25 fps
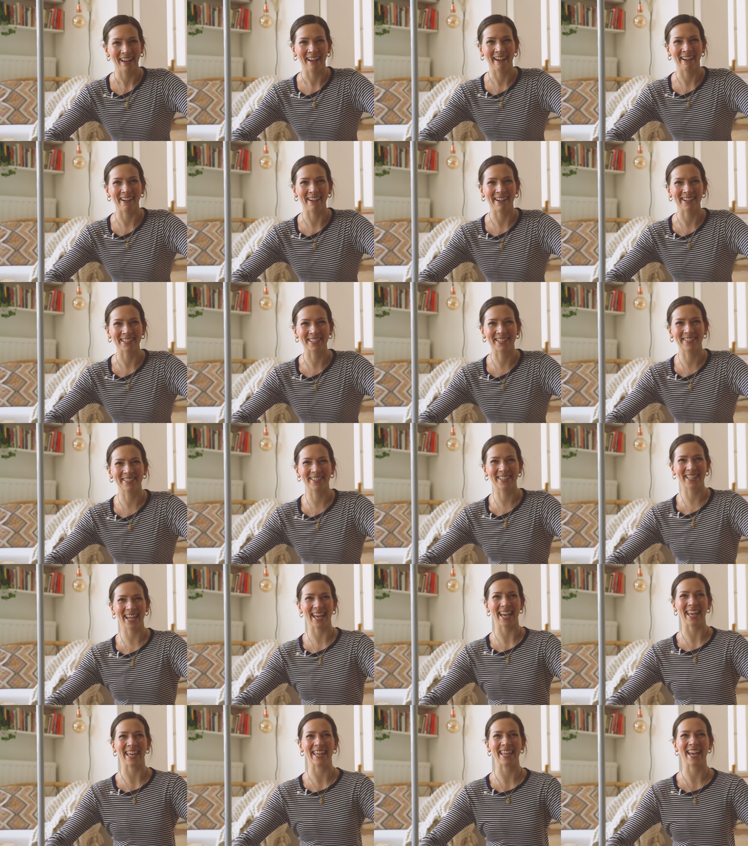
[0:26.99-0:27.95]
Uh,
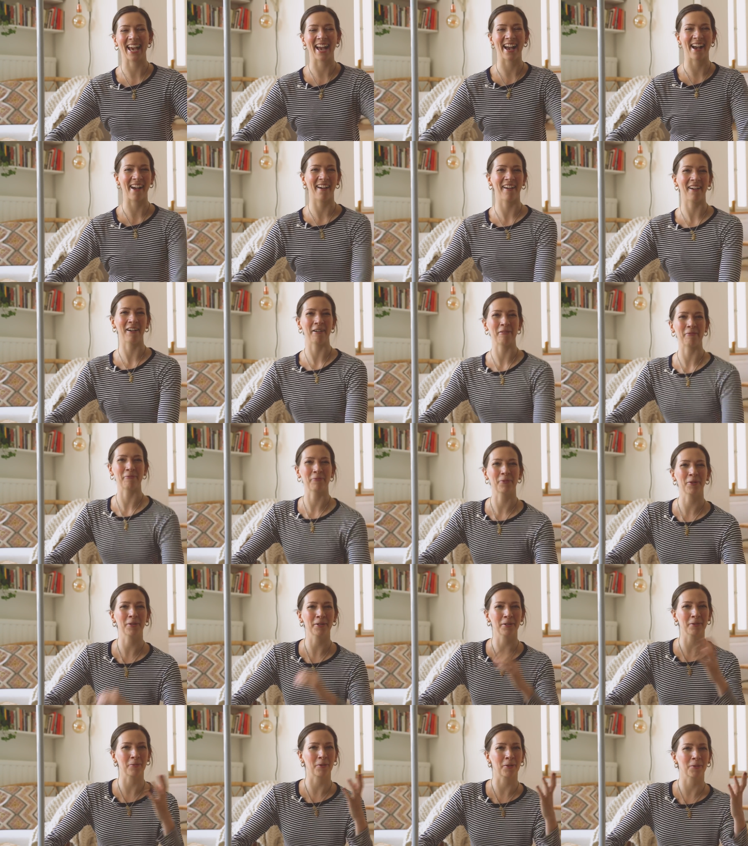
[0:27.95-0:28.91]
today, uh,
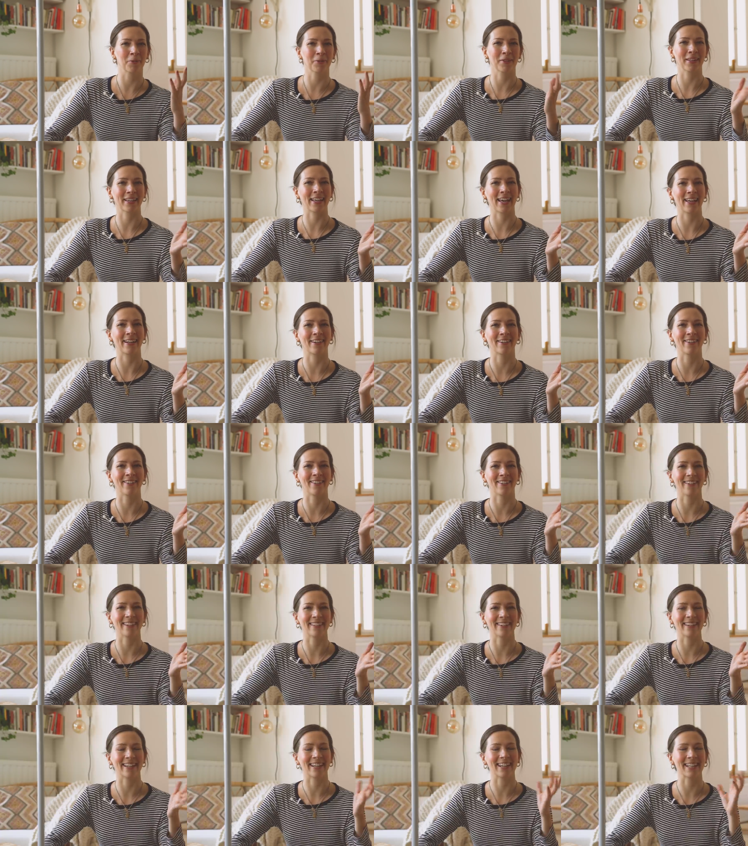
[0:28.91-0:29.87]
we're gonna work with a
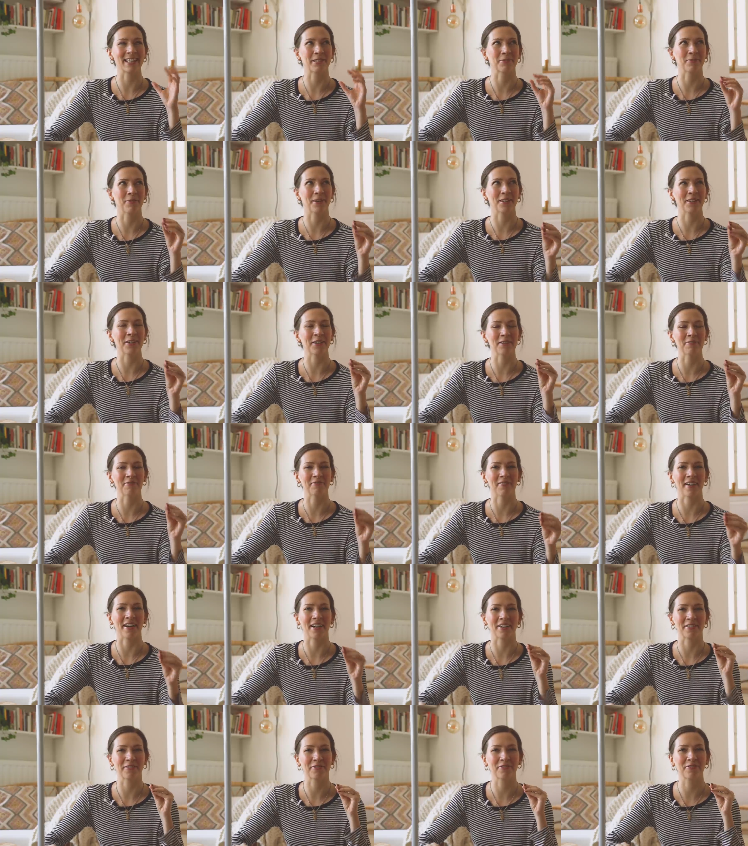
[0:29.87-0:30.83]
category that is one of
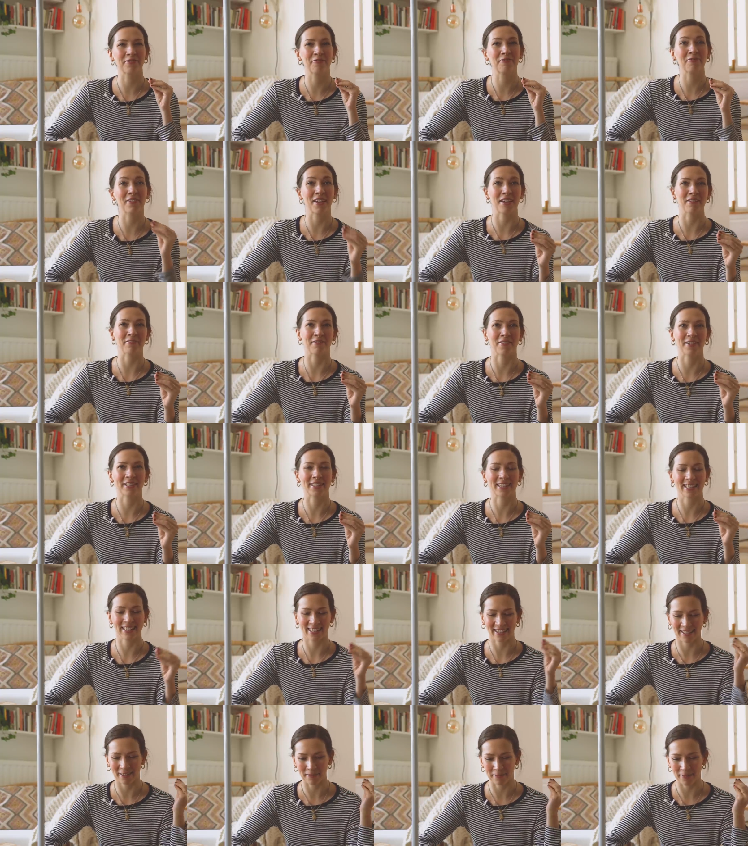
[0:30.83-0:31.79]
my
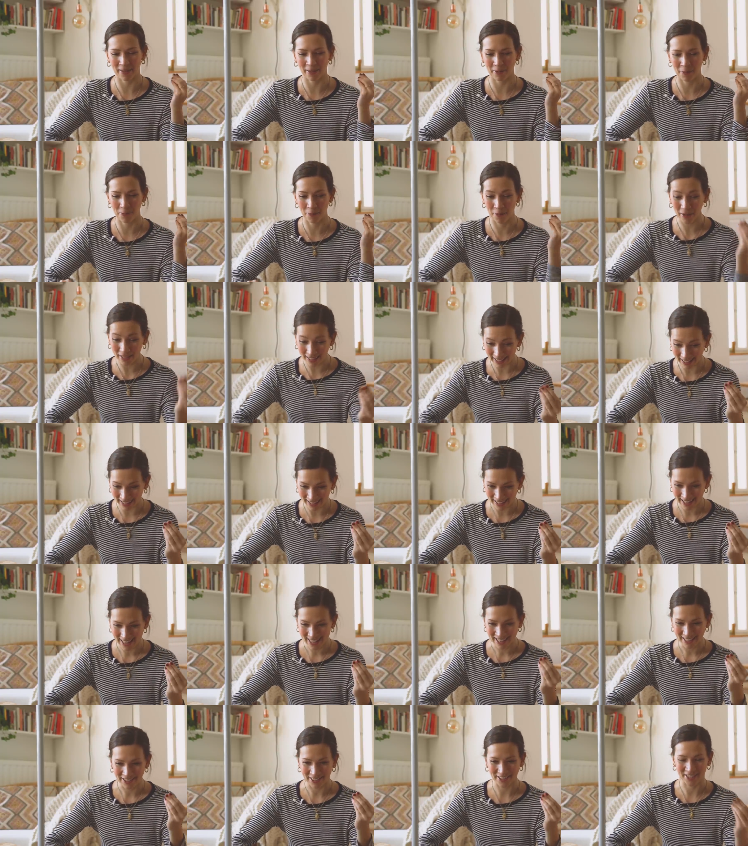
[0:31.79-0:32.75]
favorites and I've been waiting
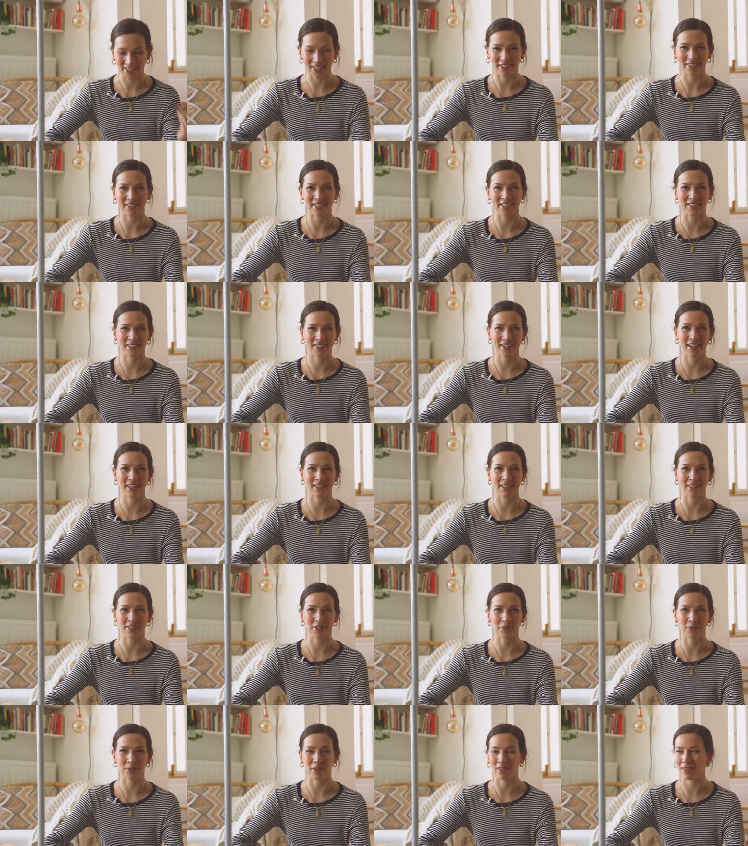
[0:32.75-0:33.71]
to share this
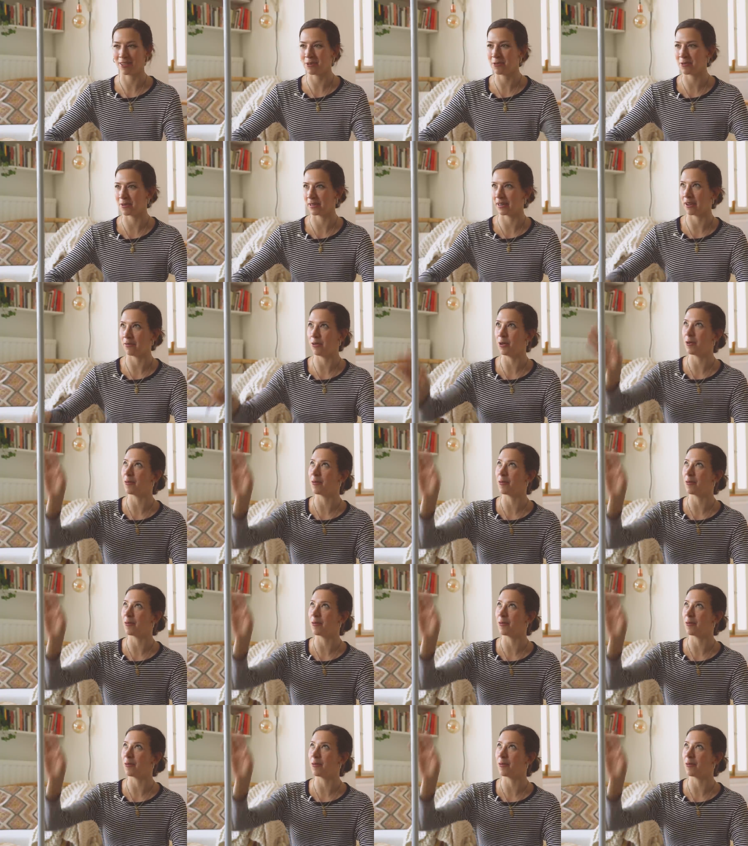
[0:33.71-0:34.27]
challenge with you and I've